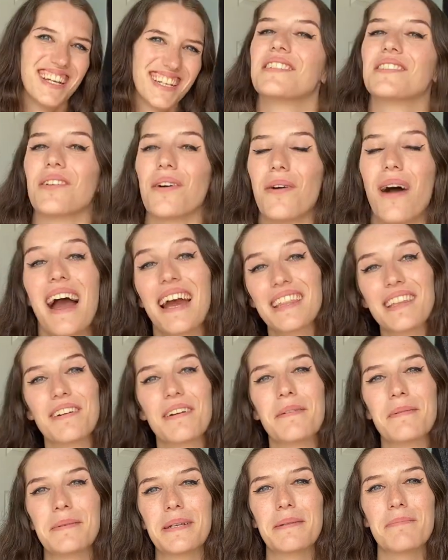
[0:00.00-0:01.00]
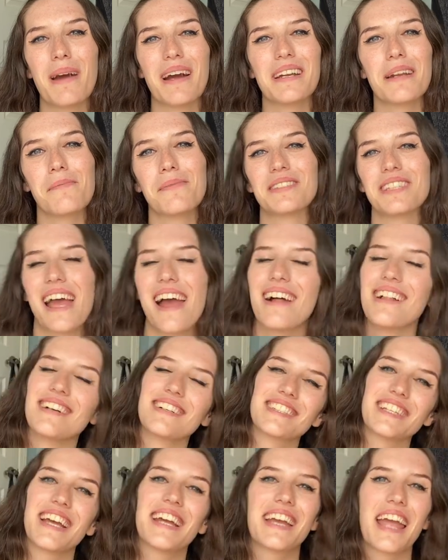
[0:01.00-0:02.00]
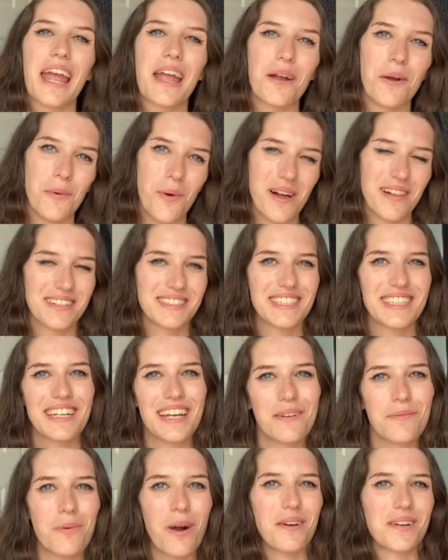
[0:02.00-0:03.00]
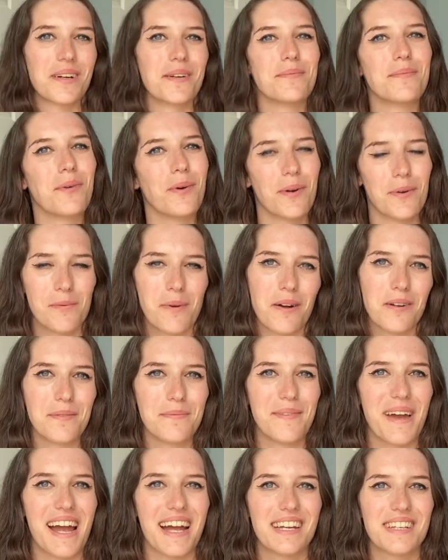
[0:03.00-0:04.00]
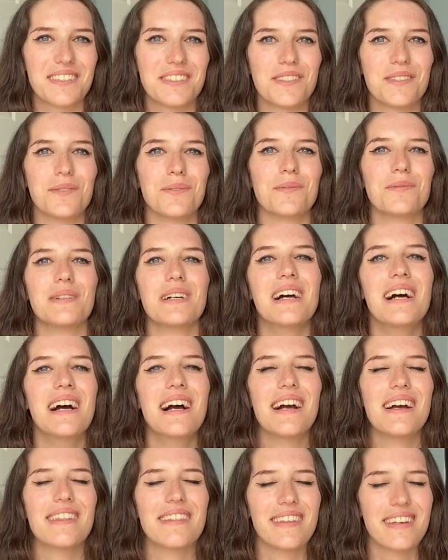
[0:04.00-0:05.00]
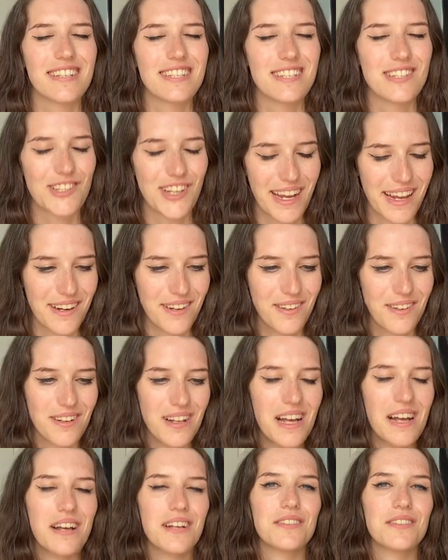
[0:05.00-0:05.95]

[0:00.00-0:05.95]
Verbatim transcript: So hi there everybody, my name is Alex, aka Qualitea, and welcome back to the channel.